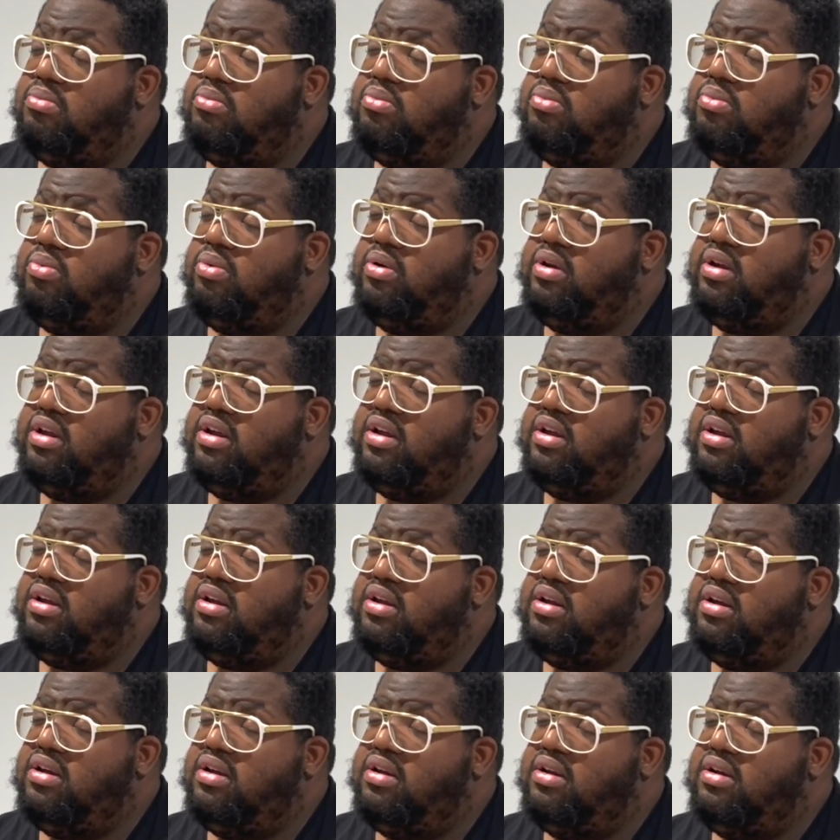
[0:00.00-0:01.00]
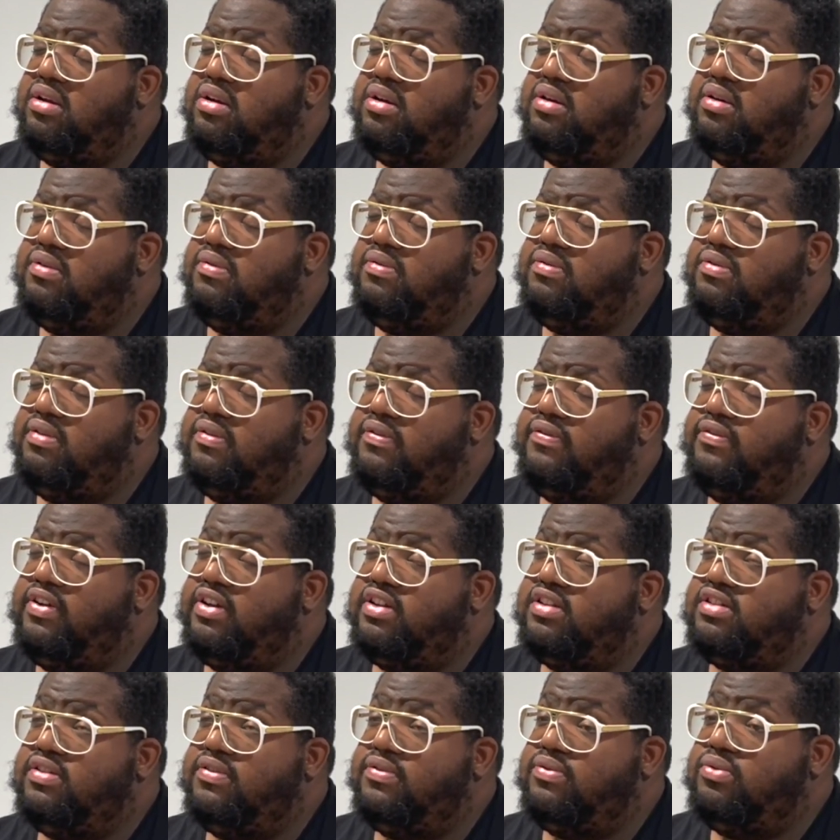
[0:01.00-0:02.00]
with the
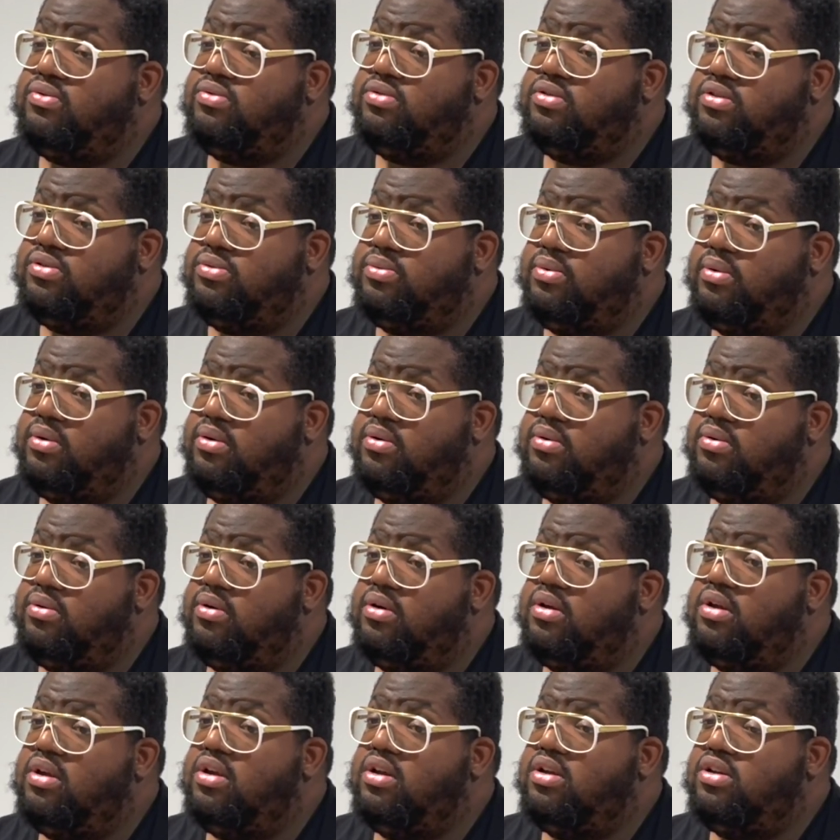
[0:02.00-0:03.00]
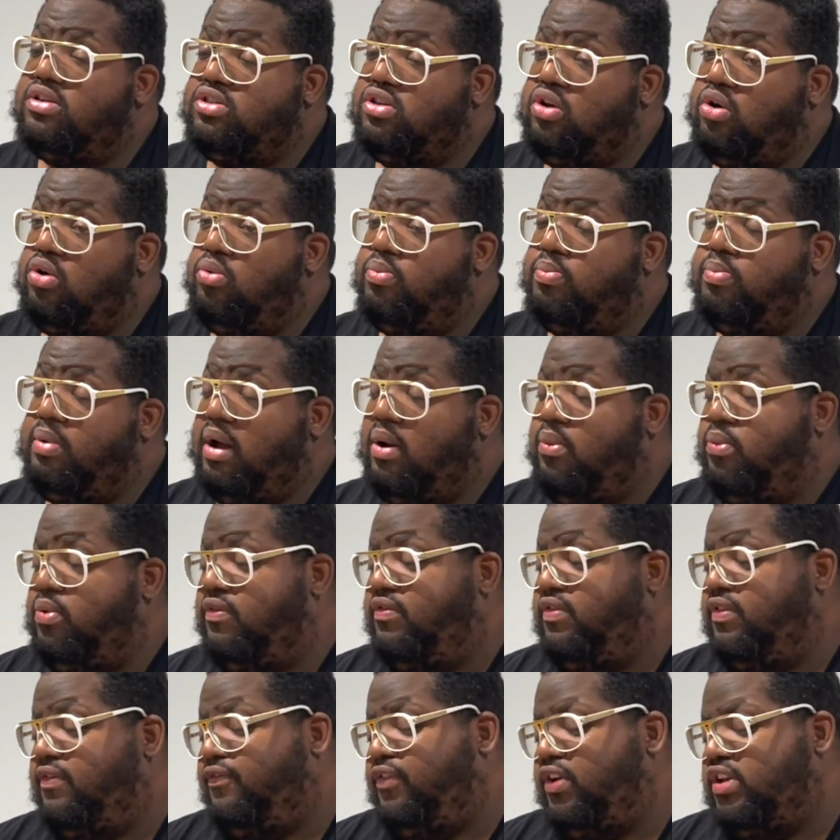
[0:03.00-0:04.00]
festivals as well. So, but
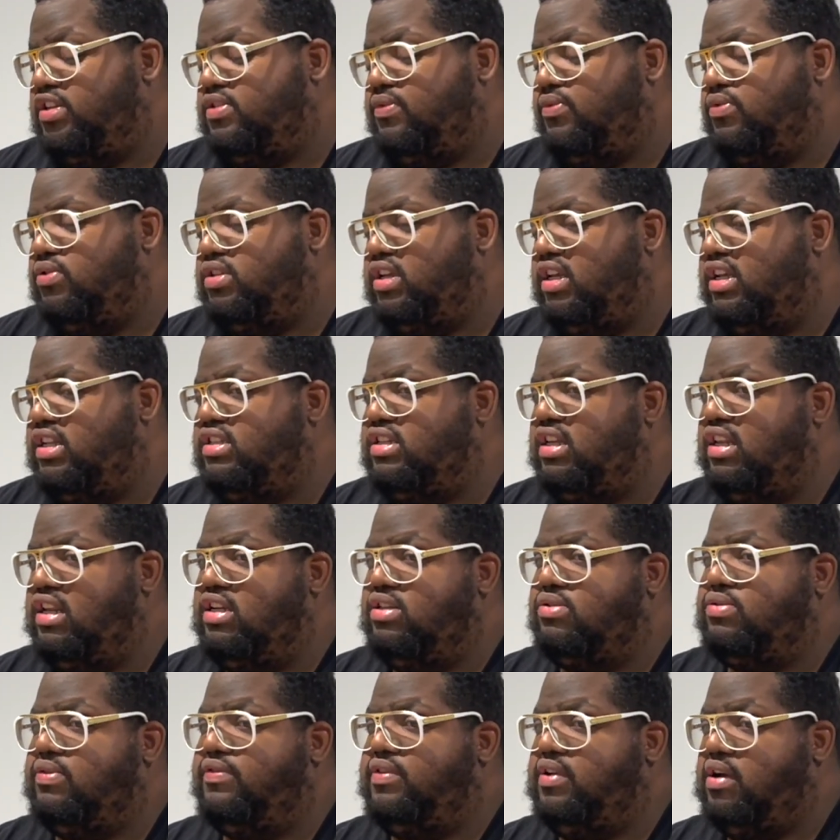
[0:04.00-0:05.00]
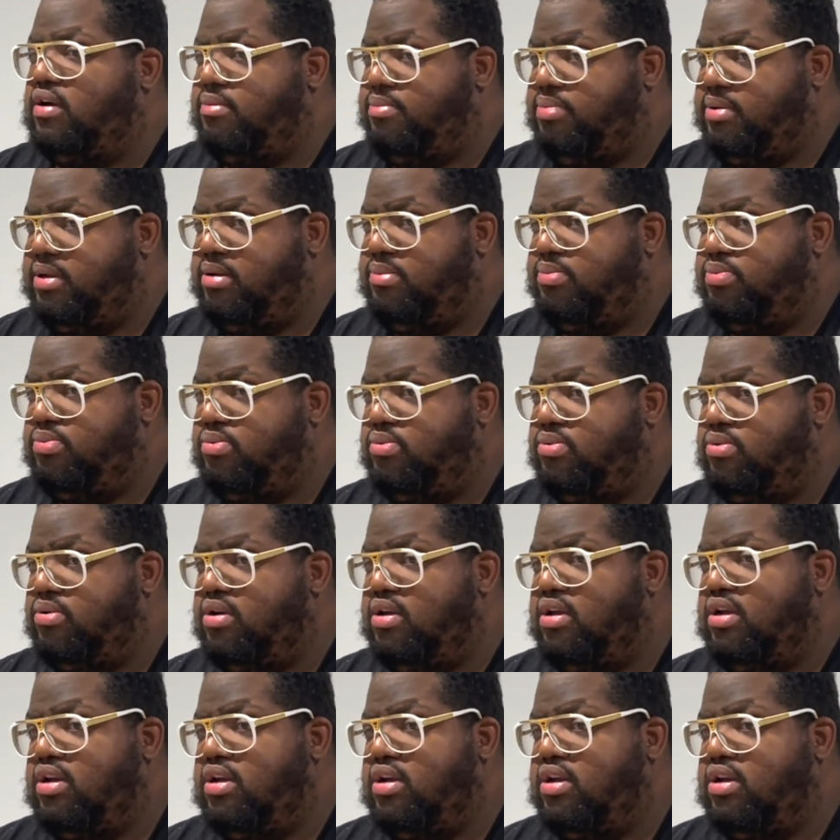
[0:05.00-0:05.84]
with the festivals, it interlinks with young people.